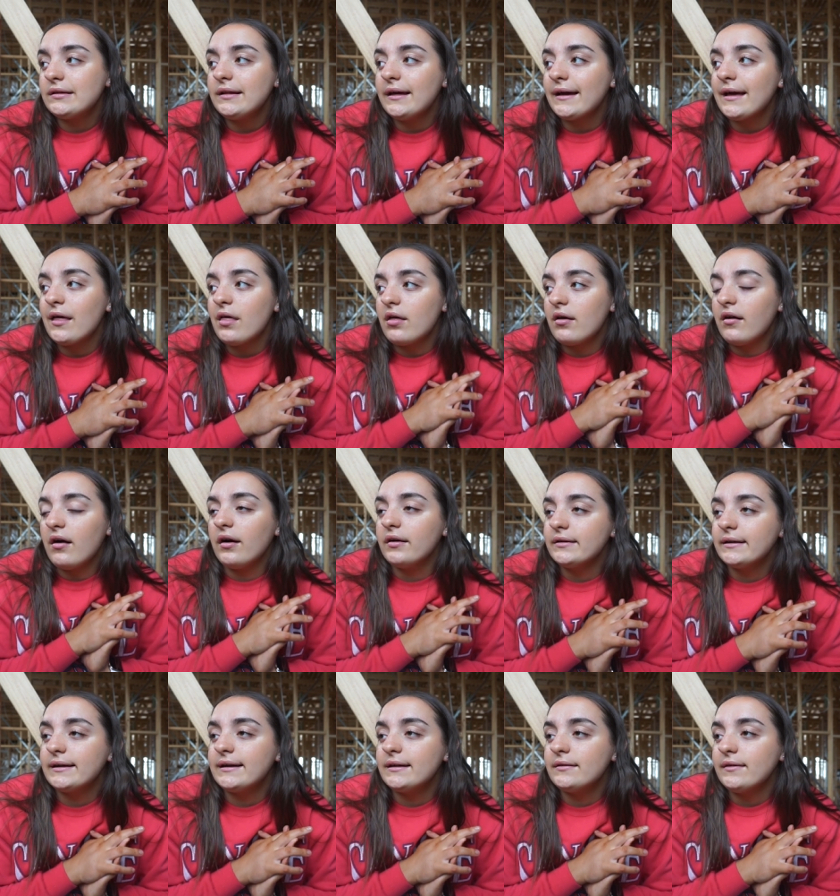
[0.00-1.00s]
to like, I
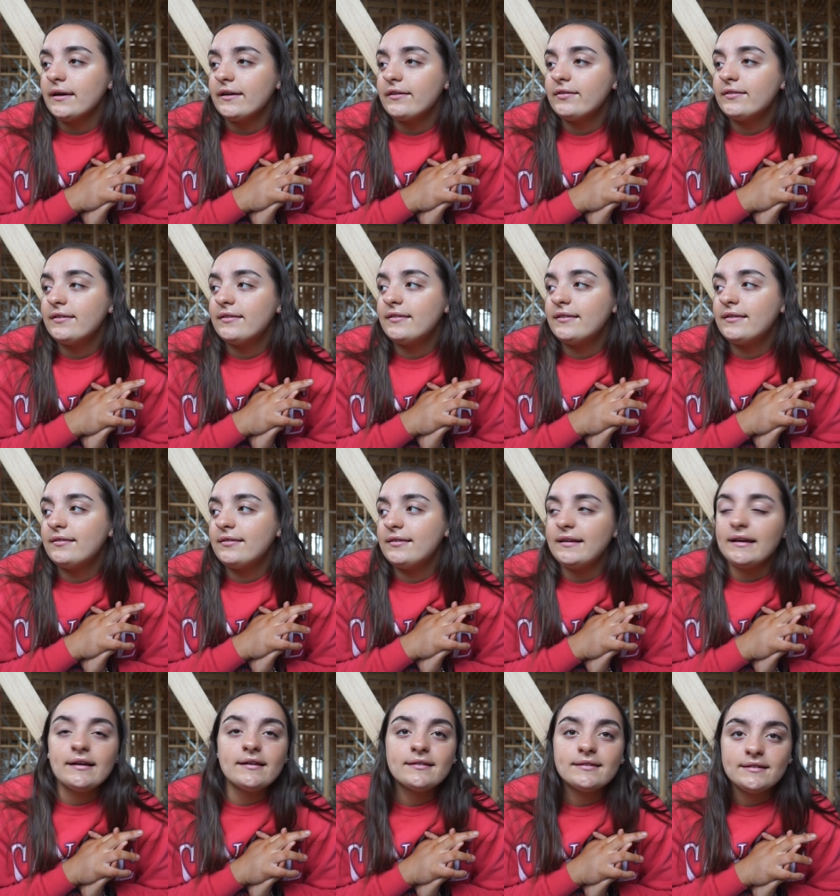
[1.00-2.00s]
reckon like
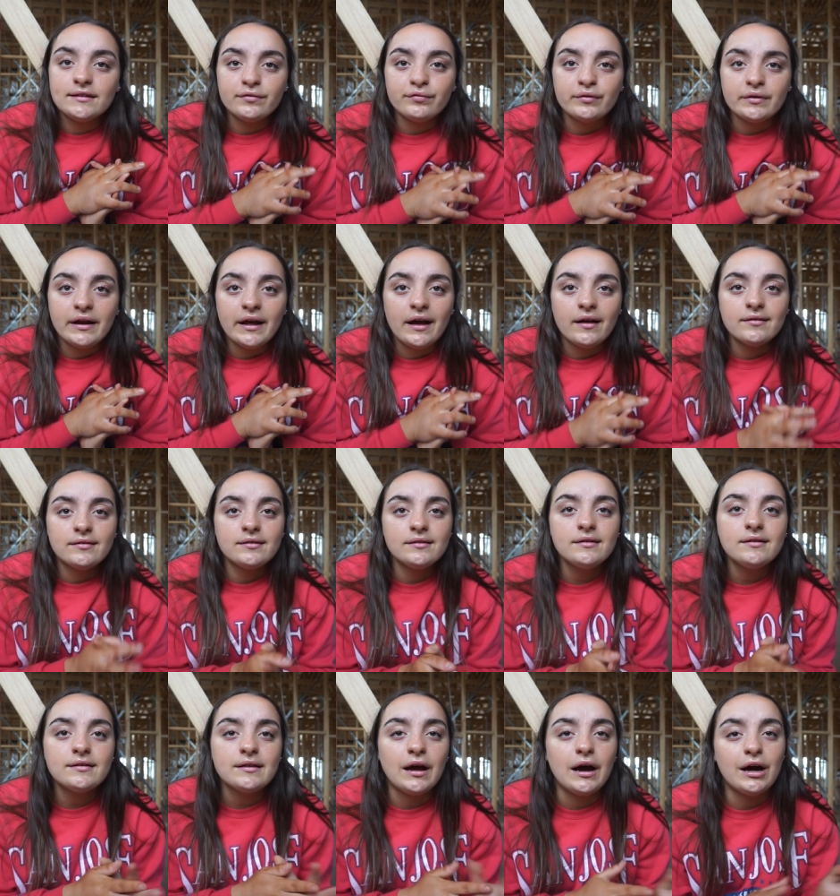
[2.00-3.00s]
six different
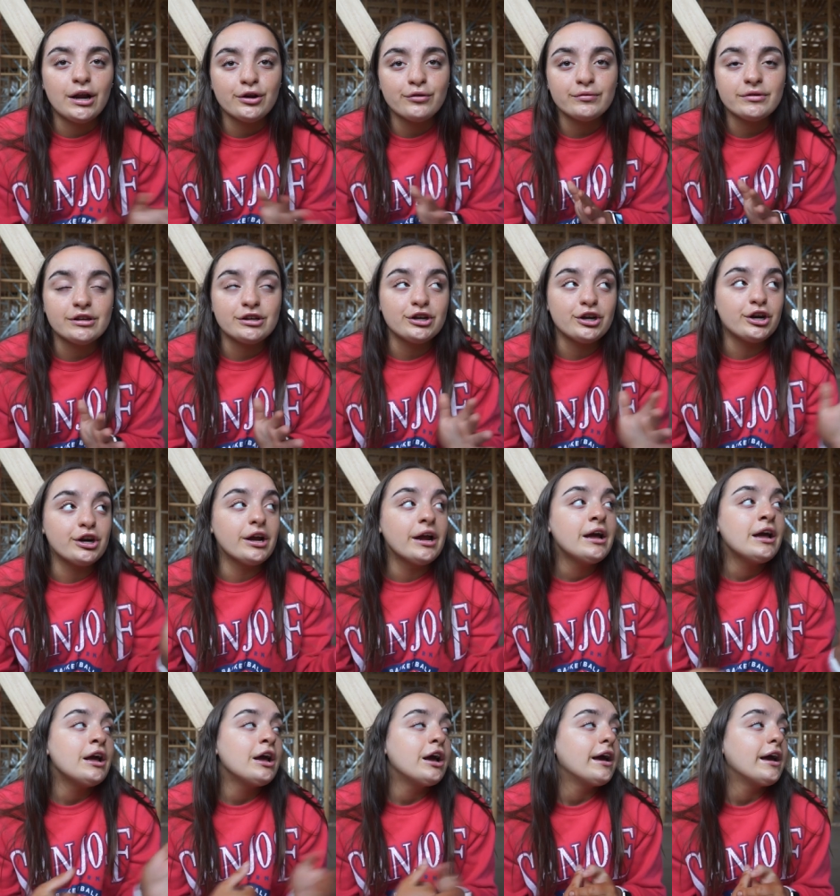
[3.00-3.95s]
houses. I don't really know.